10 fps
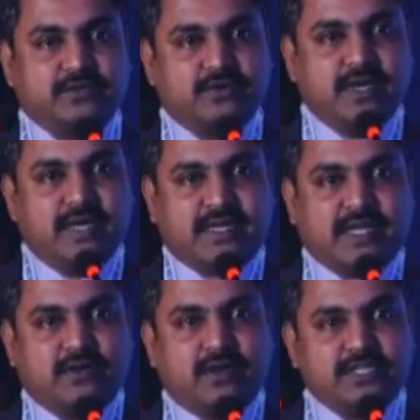So
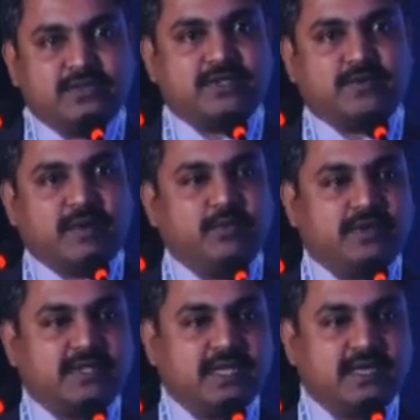technology was one
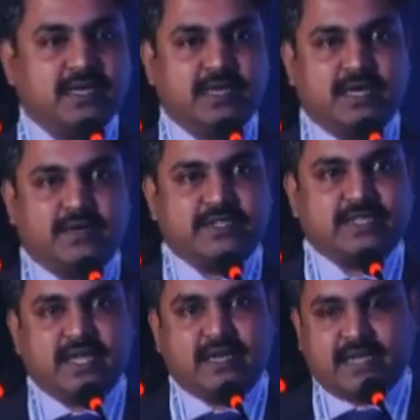more thing which
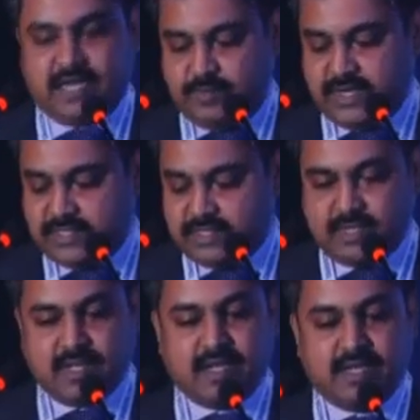really helped us
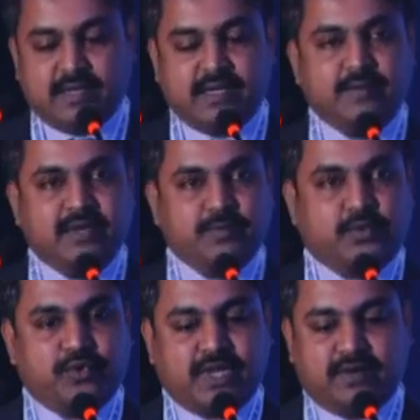in
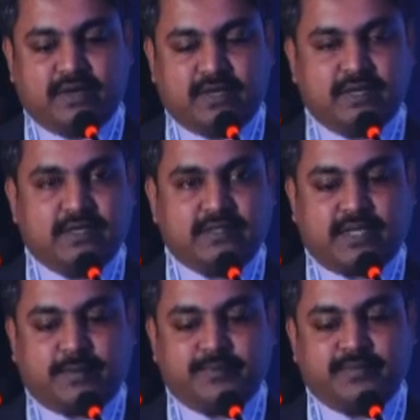improving our
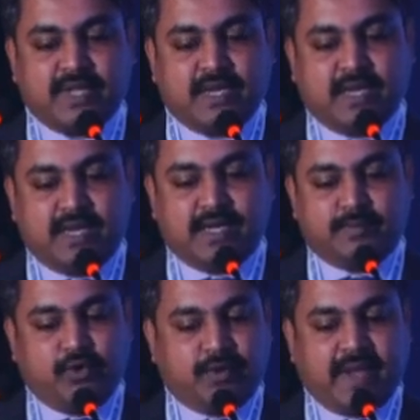thing.
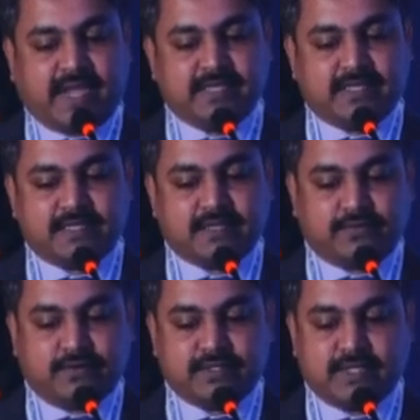And poor package rates,
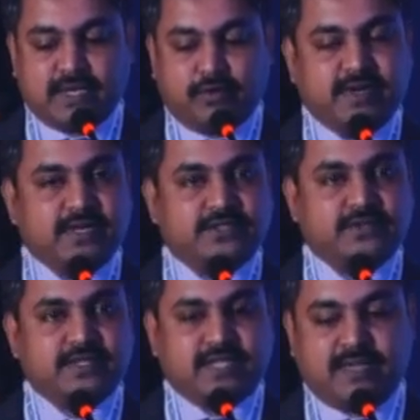of course, the government
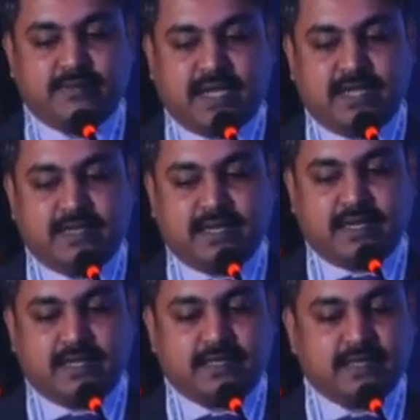insurance scheme.
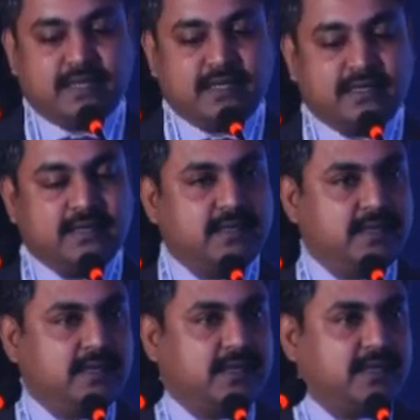
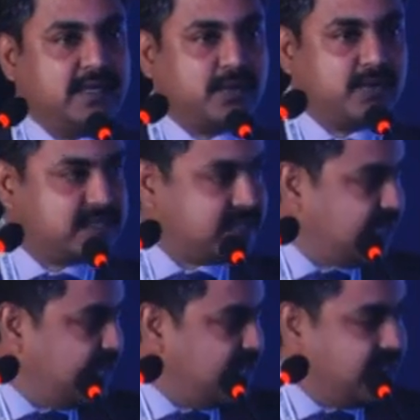I request
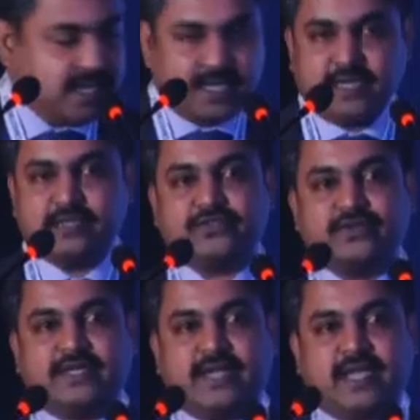IRDA
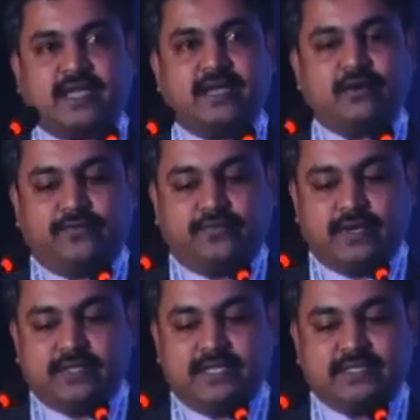should take care
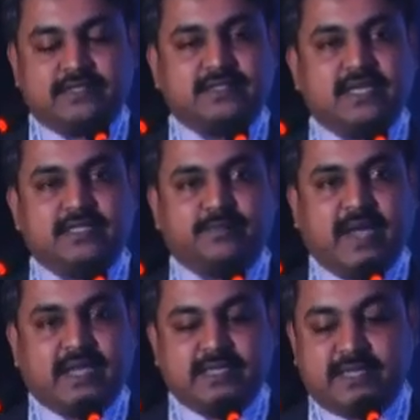of these things,
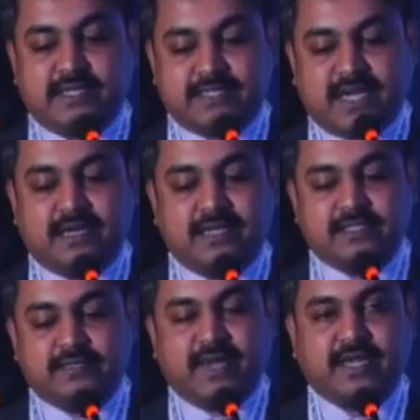package rates, standardize
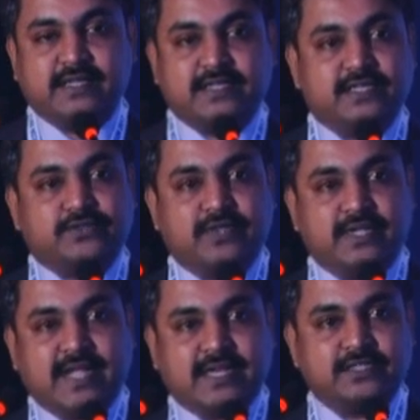this package rates, so
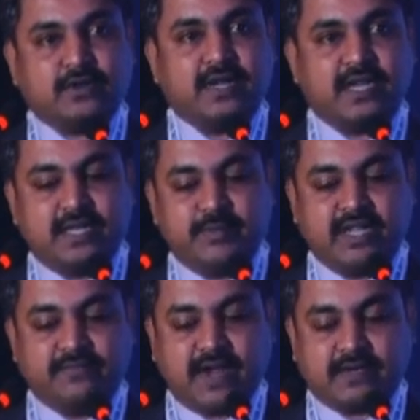that is not an
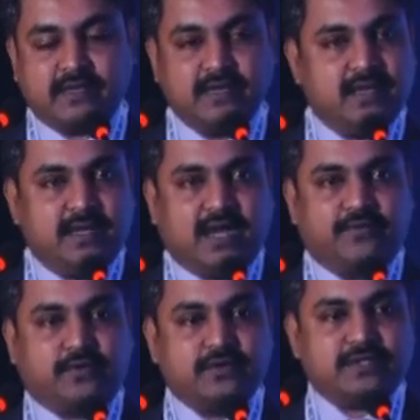inhibiting factor.
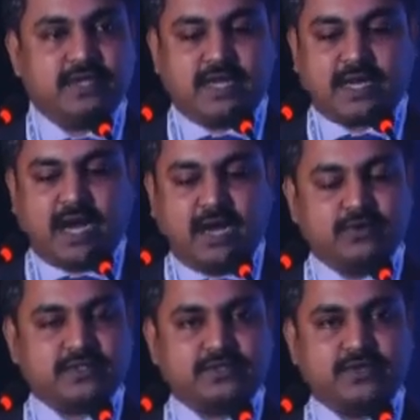Of course,
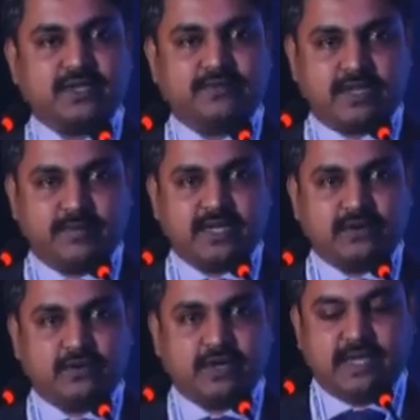CAHO is doing a very big
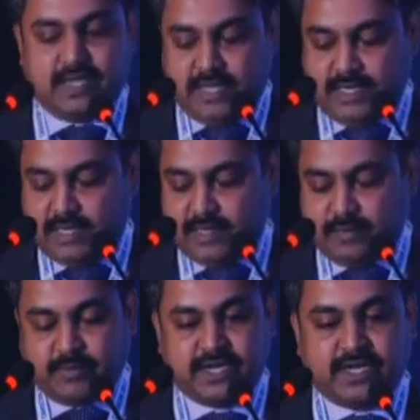role
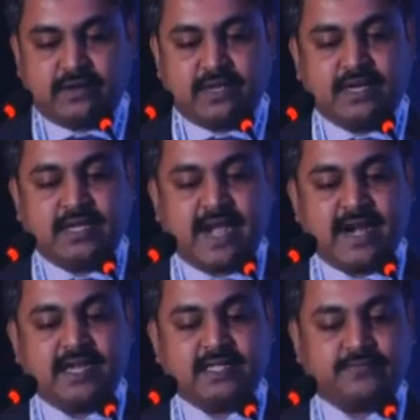in particularly
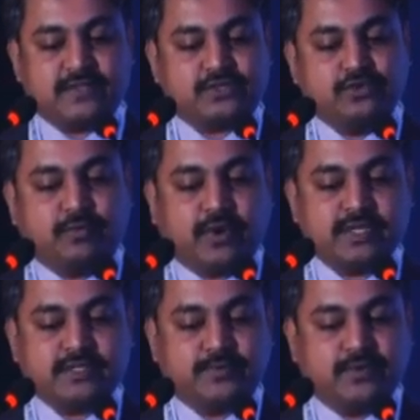handling the first 2
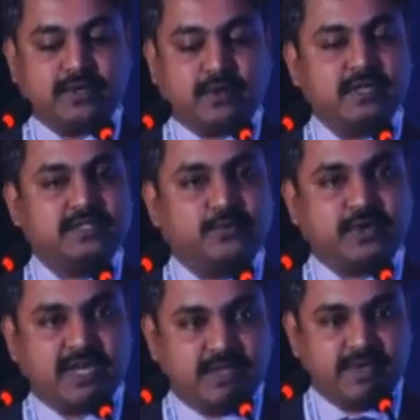points, the poor knowledge about
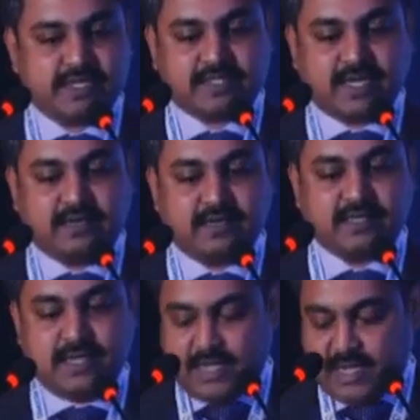NABH standards
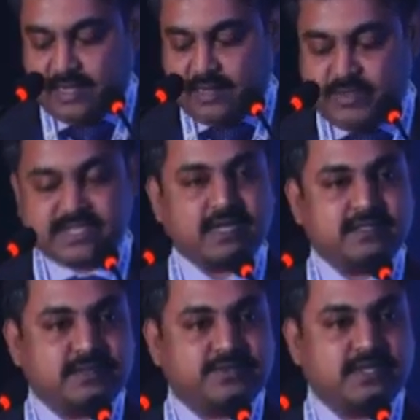and
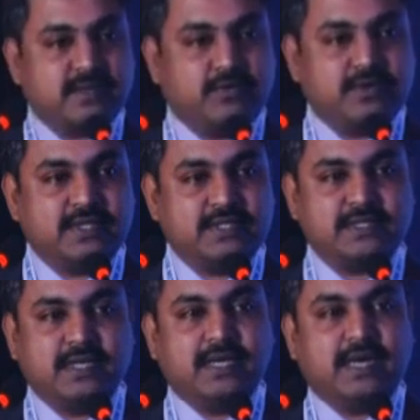misconception about these
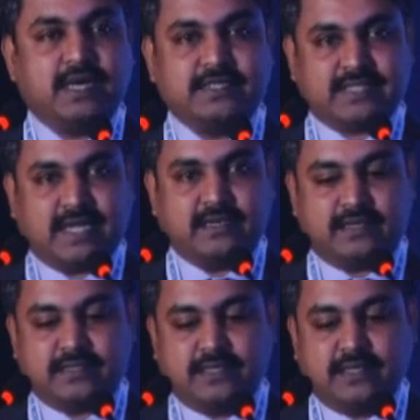
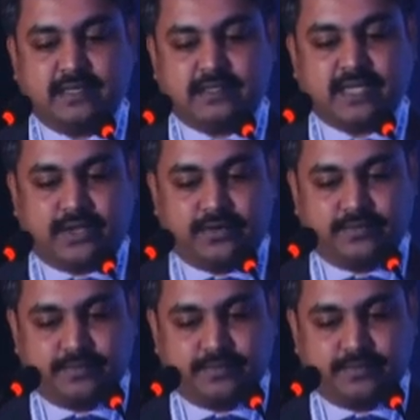standards. Thank you.